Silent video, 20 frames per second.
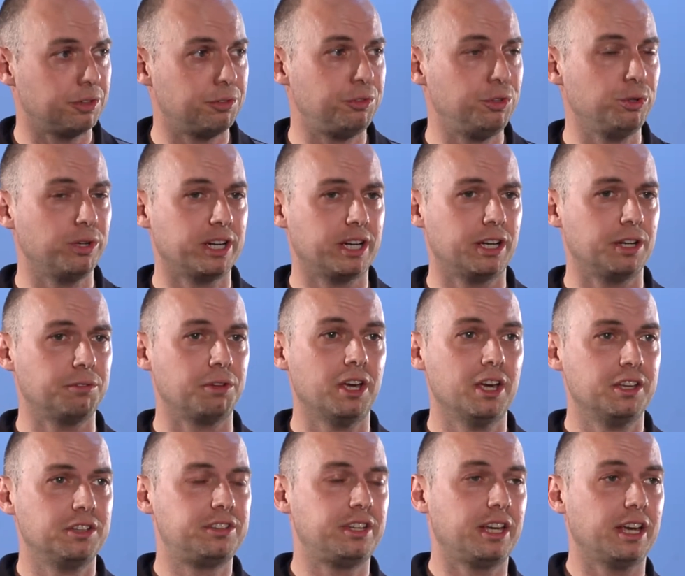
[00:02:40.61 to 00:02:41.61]
If you have,
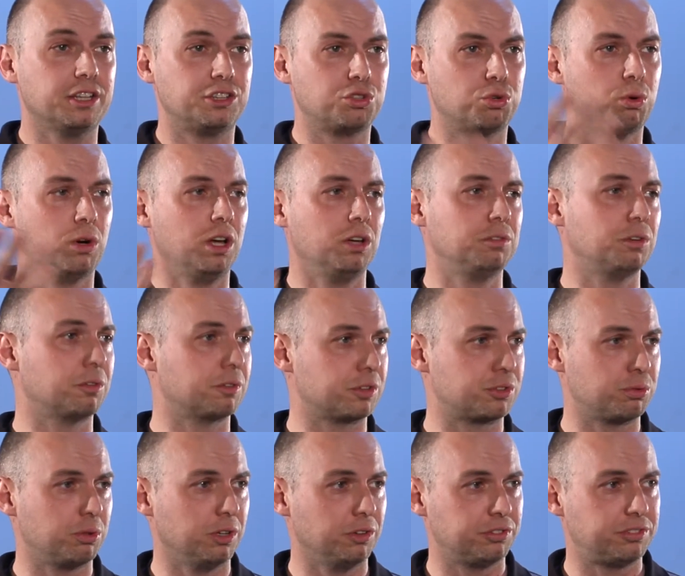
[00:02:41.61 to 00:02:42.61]
say, a
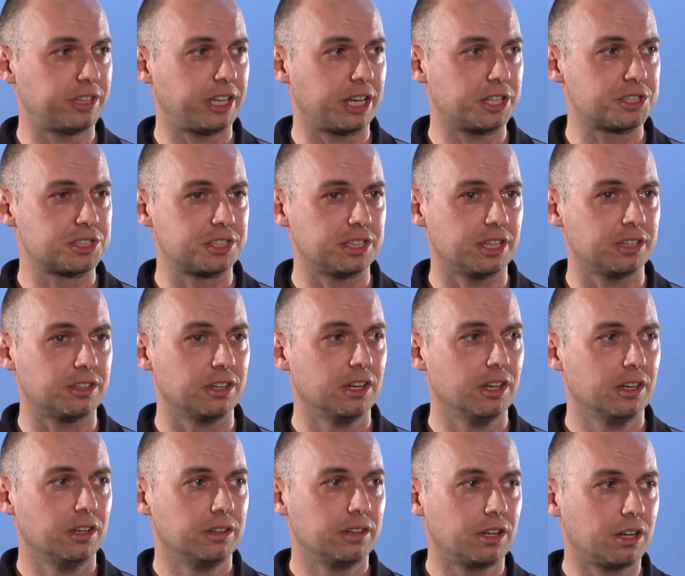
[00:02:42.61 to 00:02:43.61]
12/12 sash set,
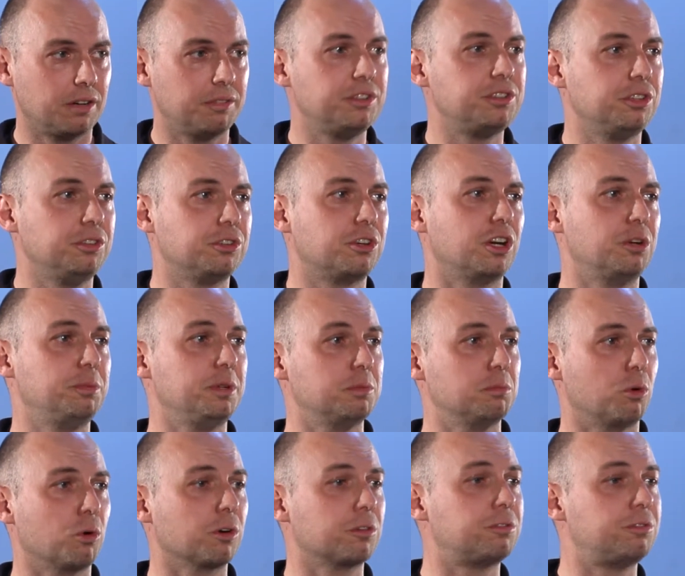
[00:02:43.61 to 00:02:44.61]
that obviously is going to be
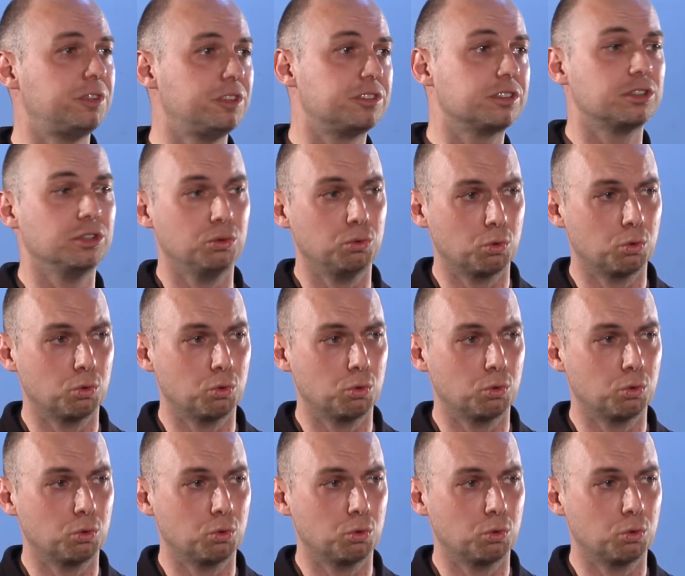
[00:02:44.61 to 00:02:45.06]
more physical